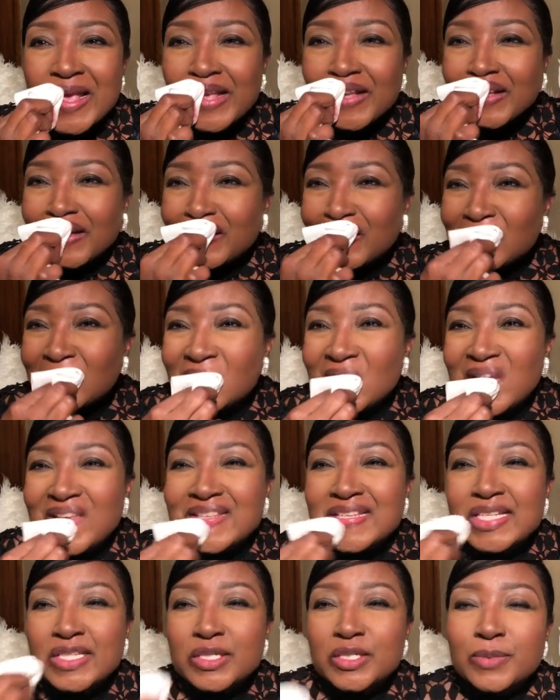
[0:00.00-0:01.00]
So it stains
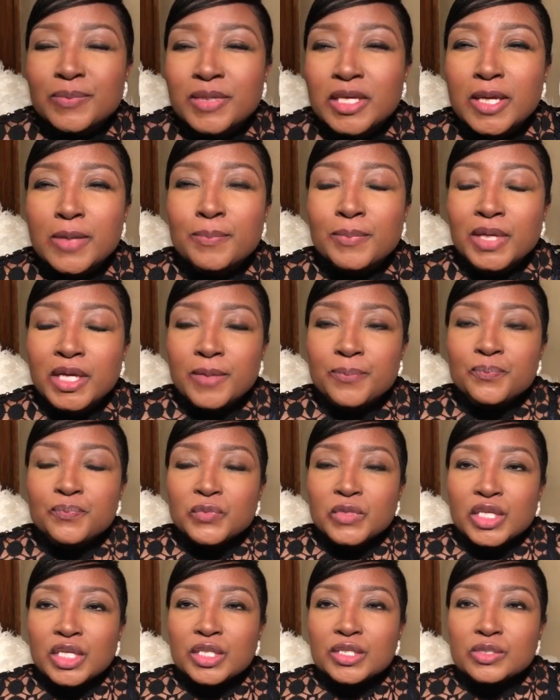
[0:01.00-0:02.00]
a little bit, but
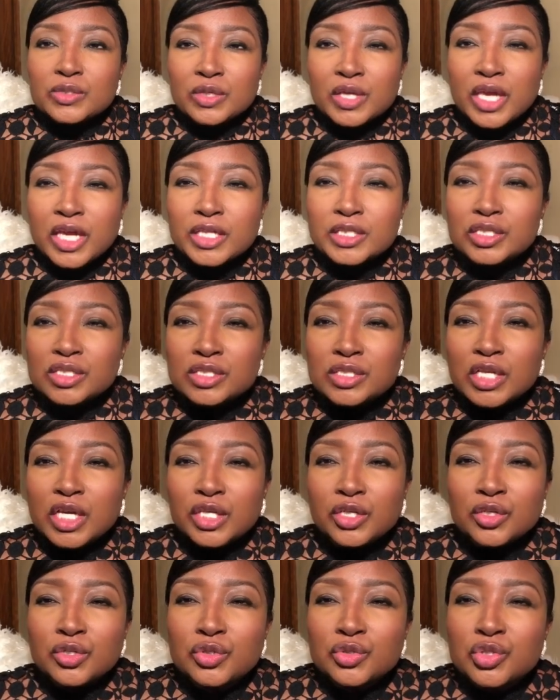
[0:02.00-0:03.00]
it's okay. Just take
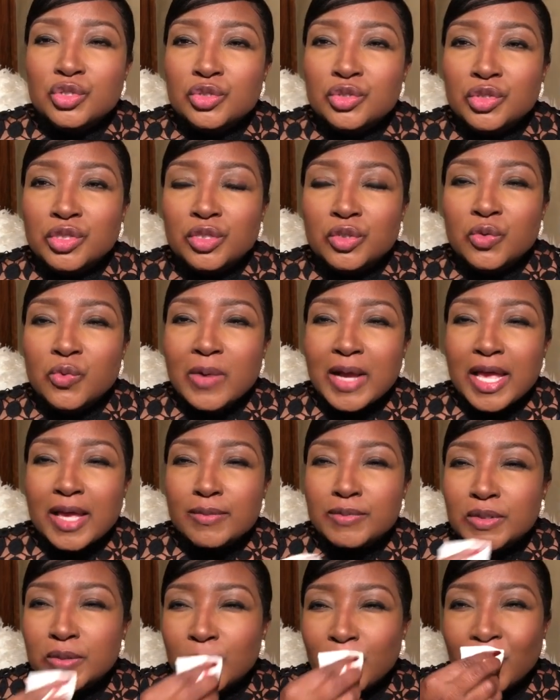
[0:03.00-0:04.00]
your Neutrogena
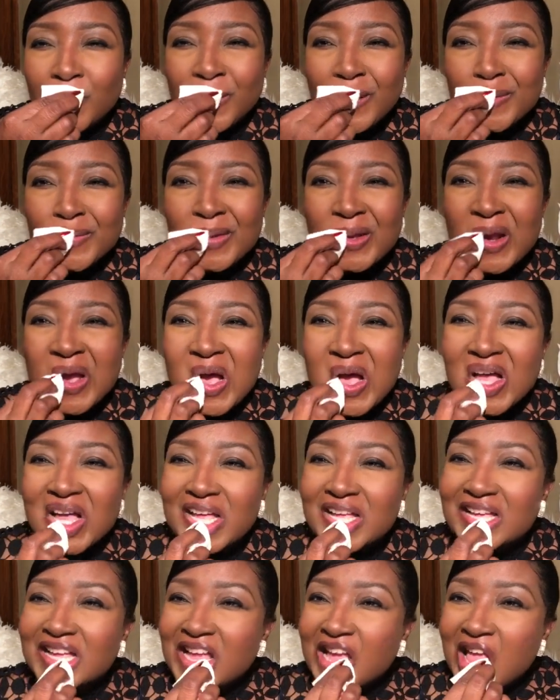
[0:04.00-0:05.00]
wipes, wipe it off.
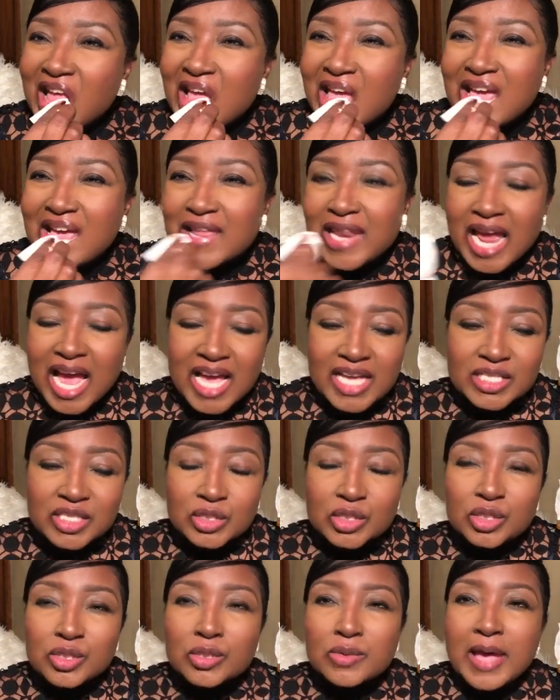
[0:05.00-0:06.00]
And I
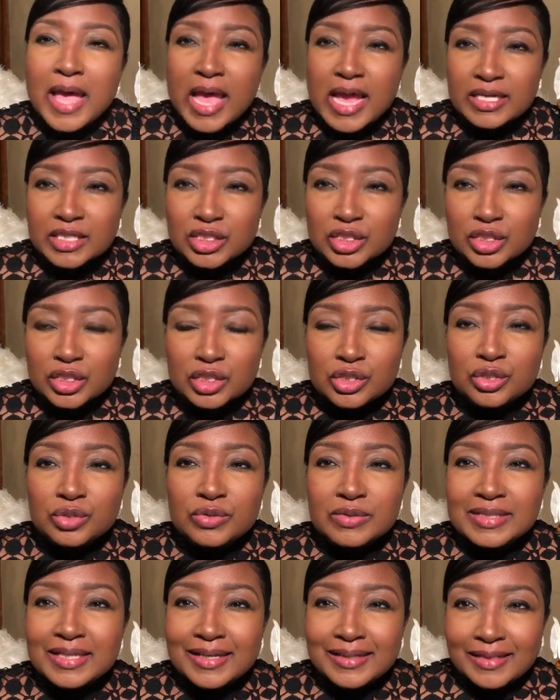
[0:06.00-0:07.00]
do actually
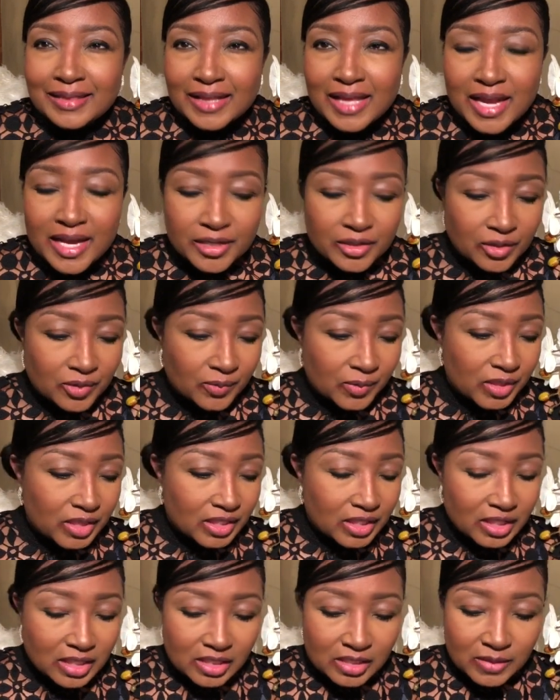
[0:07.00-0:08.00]
use a liner with
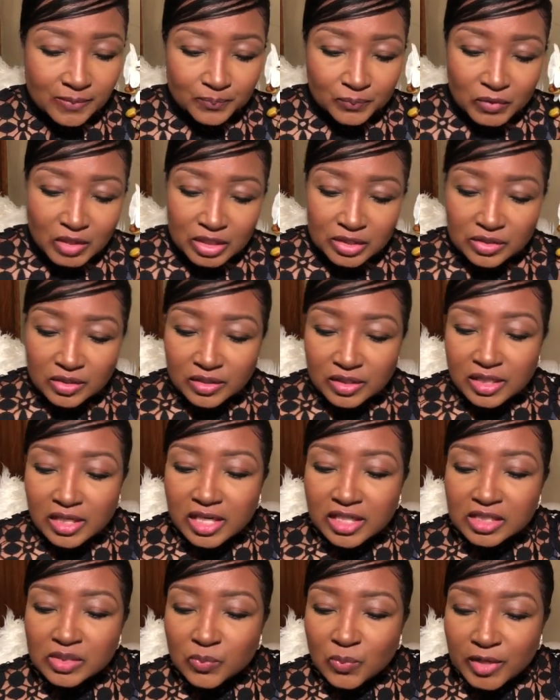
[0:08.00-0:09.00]
these. So the
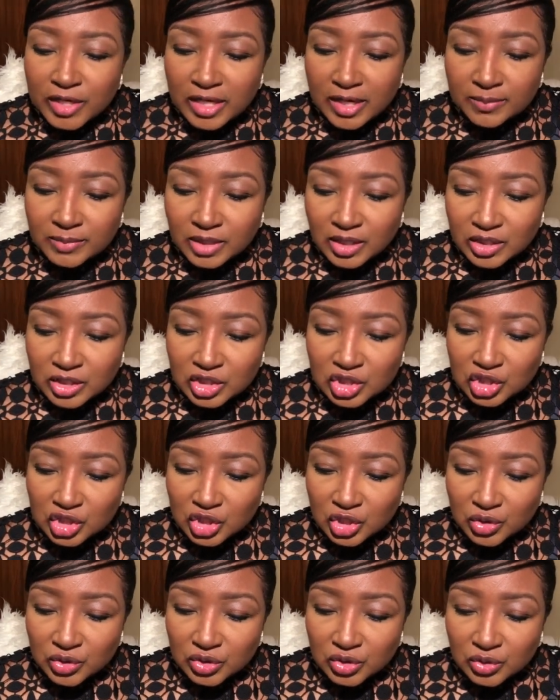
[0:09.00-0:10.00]
next one I'm gonna
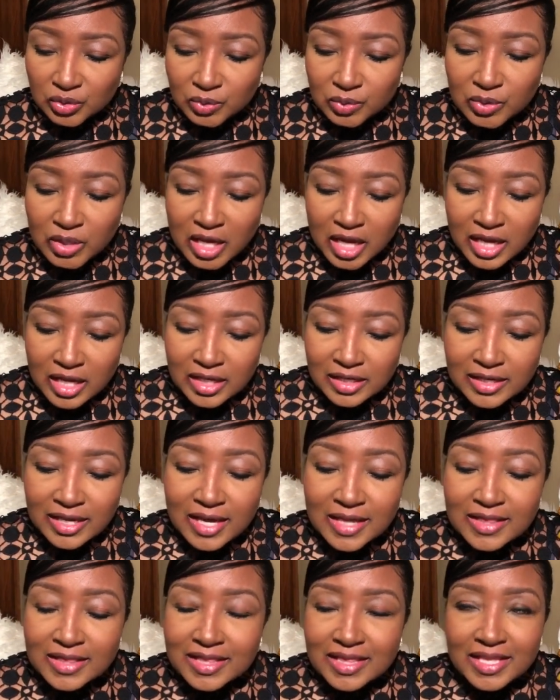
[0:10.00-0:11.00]
show you,
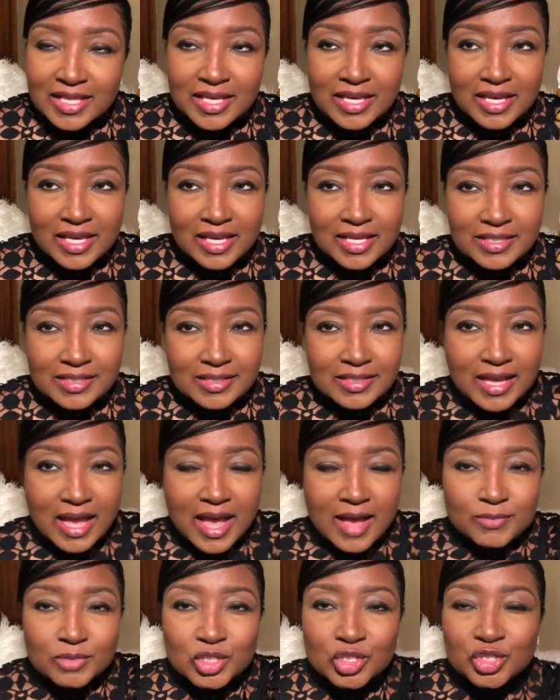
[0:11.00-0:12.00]
now this
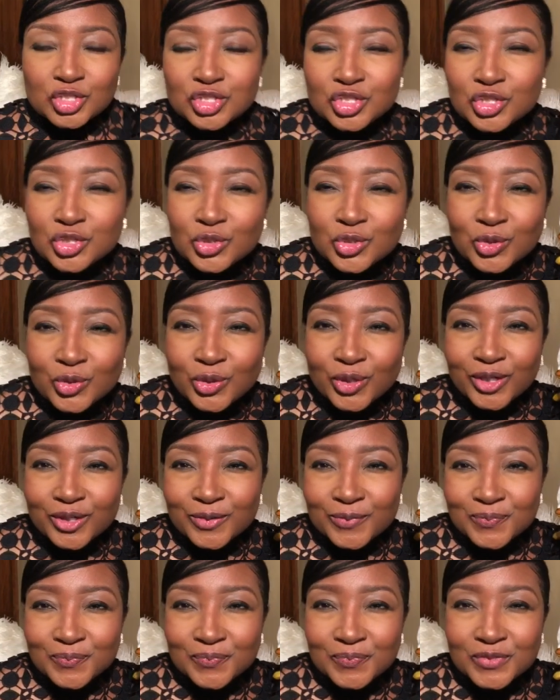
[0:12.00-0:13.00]
I'm sure
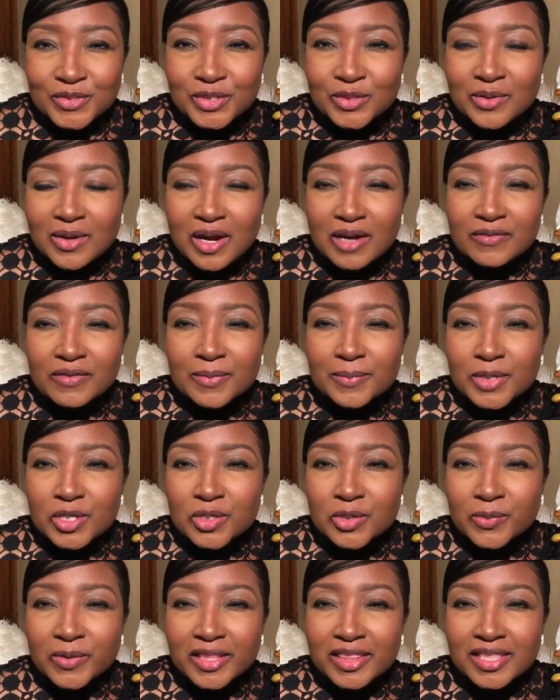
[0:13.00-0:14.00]
you are
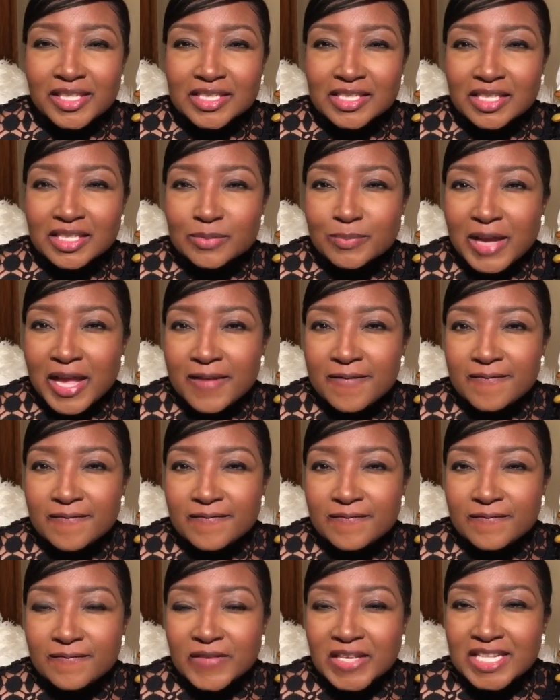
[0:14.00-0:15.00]
familiar with. This is by
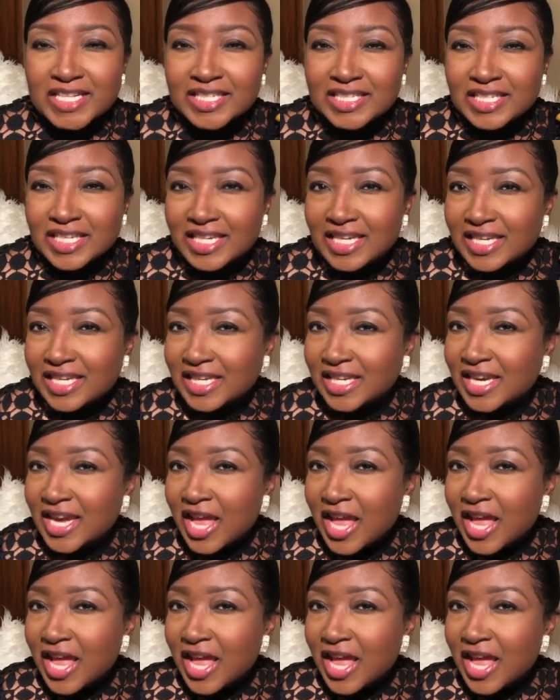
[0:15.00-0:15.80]
Fenty